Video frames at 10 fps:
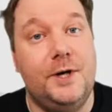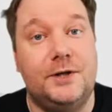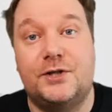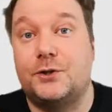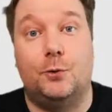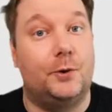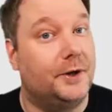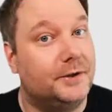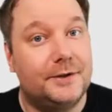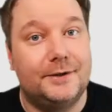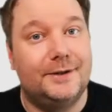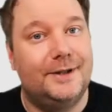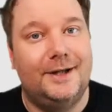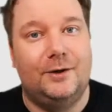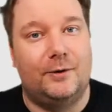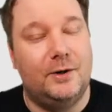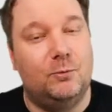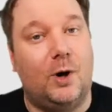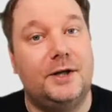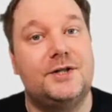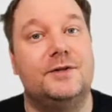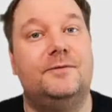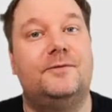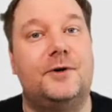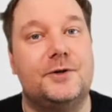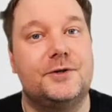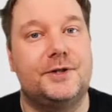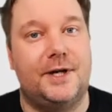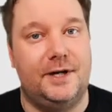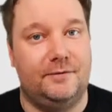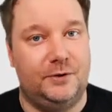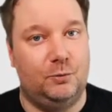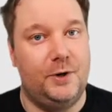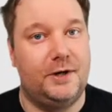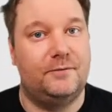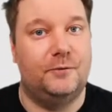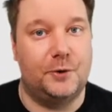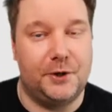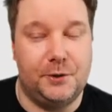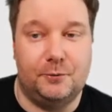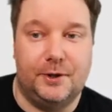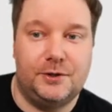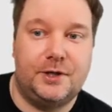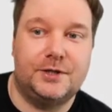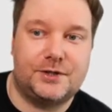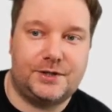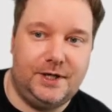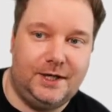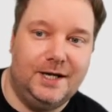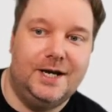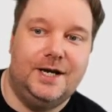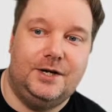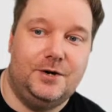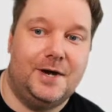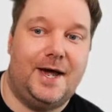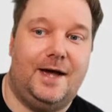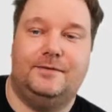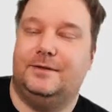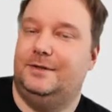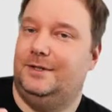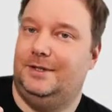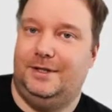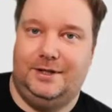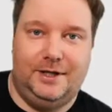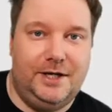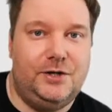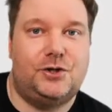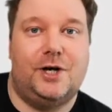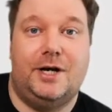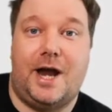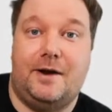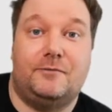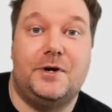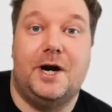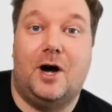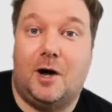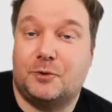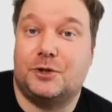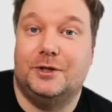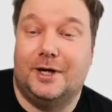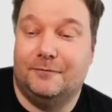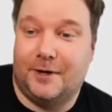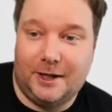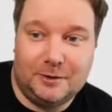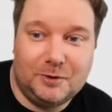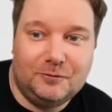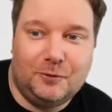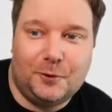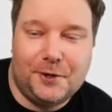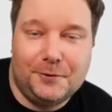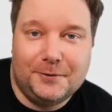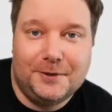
sorted? Right? What is the first day of the week for you? And you can see you have each and every option available for you.